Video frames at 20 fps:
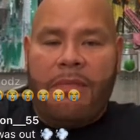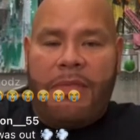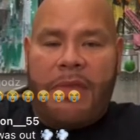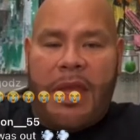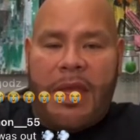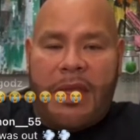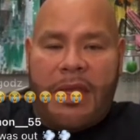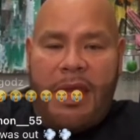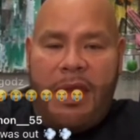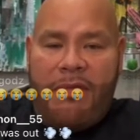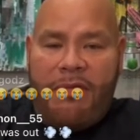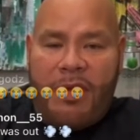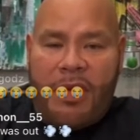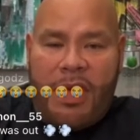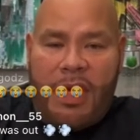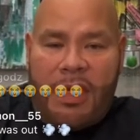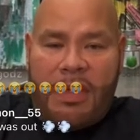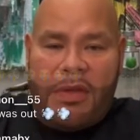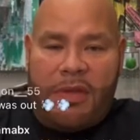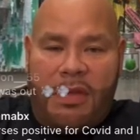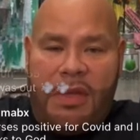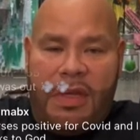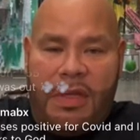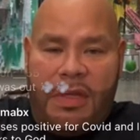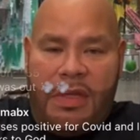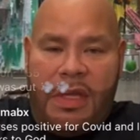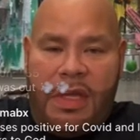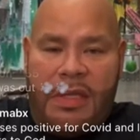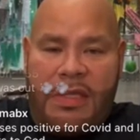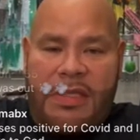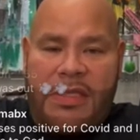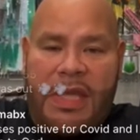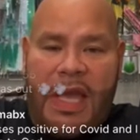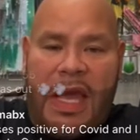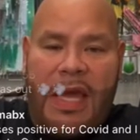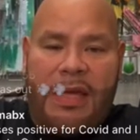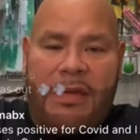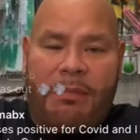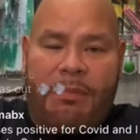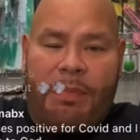they give you they
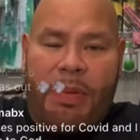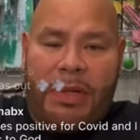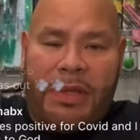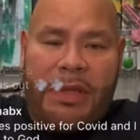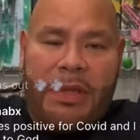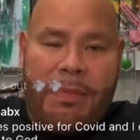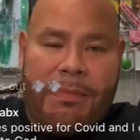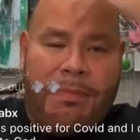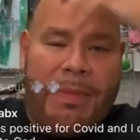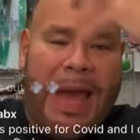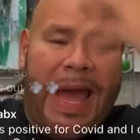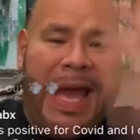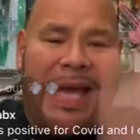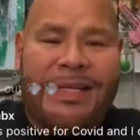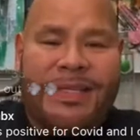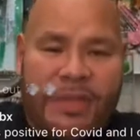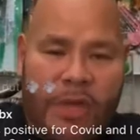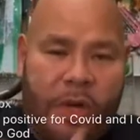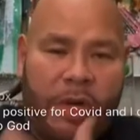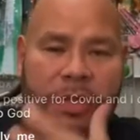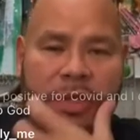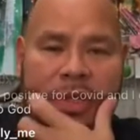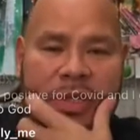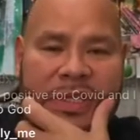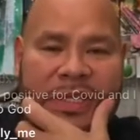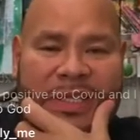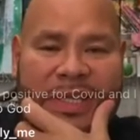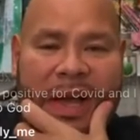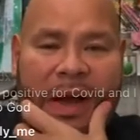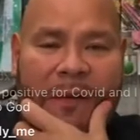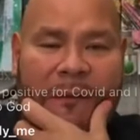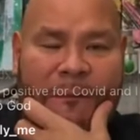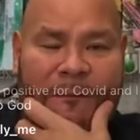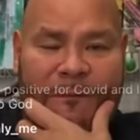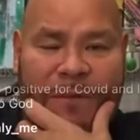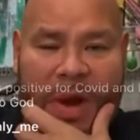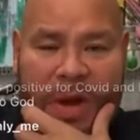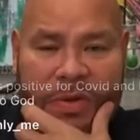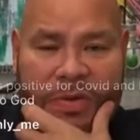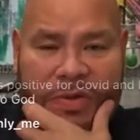say, put the mask on
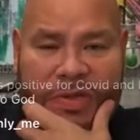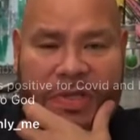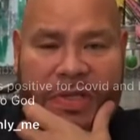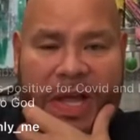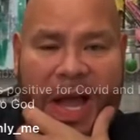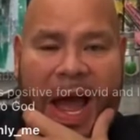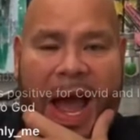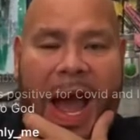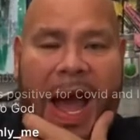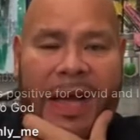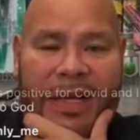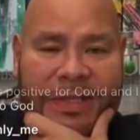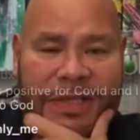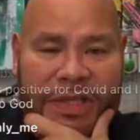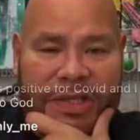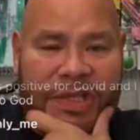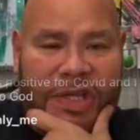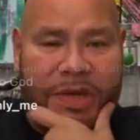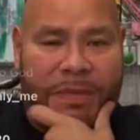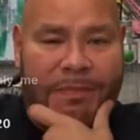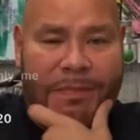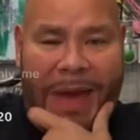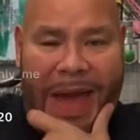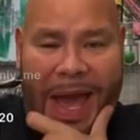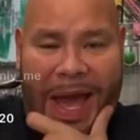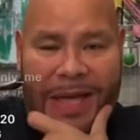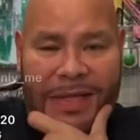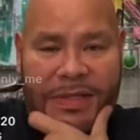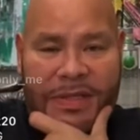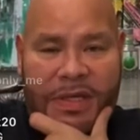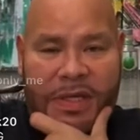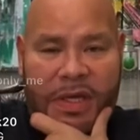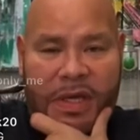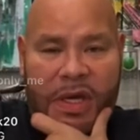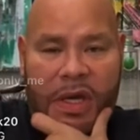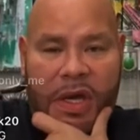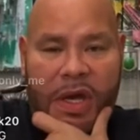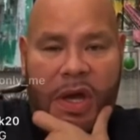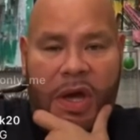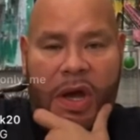yourself first, the oxygen mask
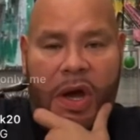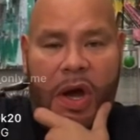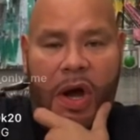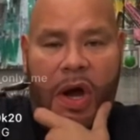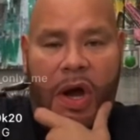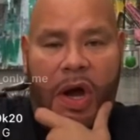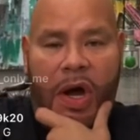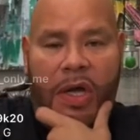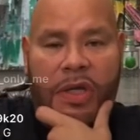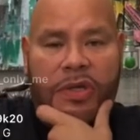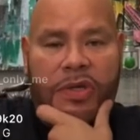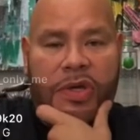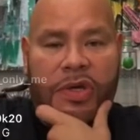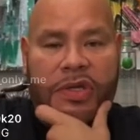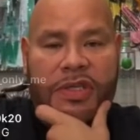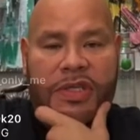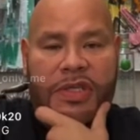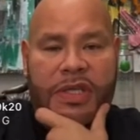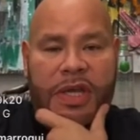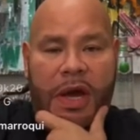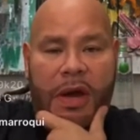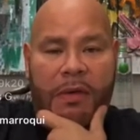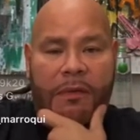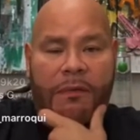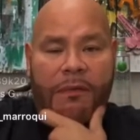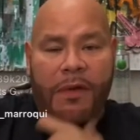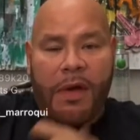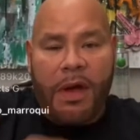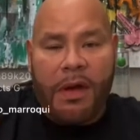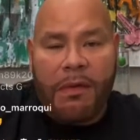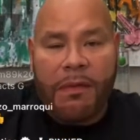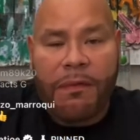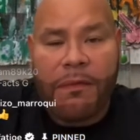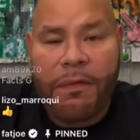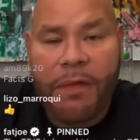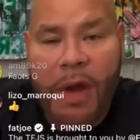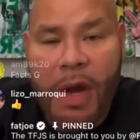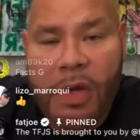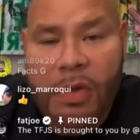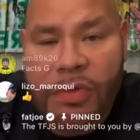on yourself
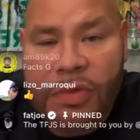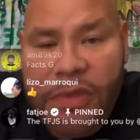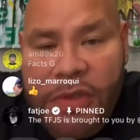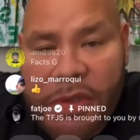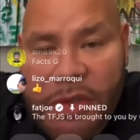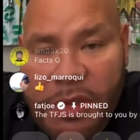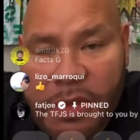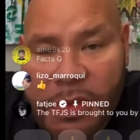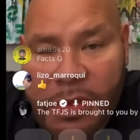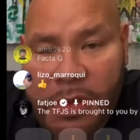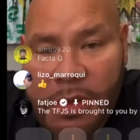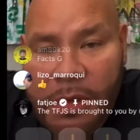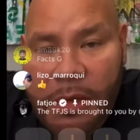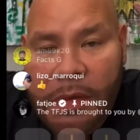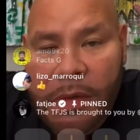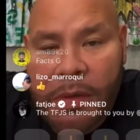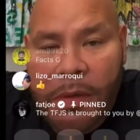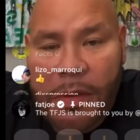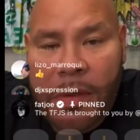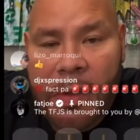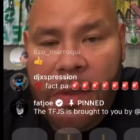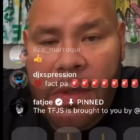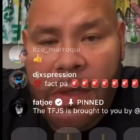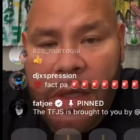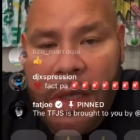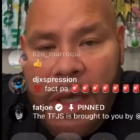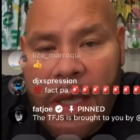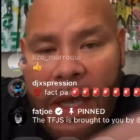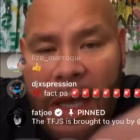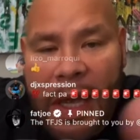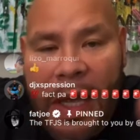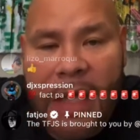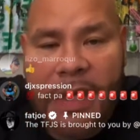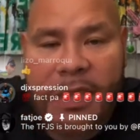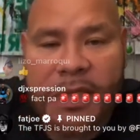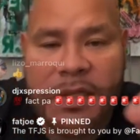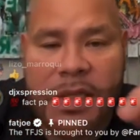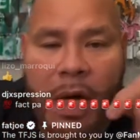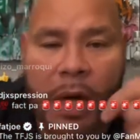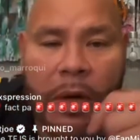first. And
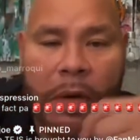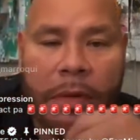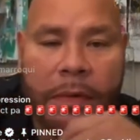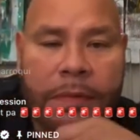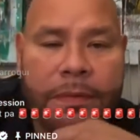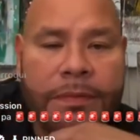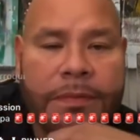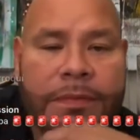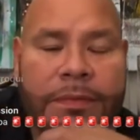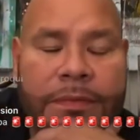so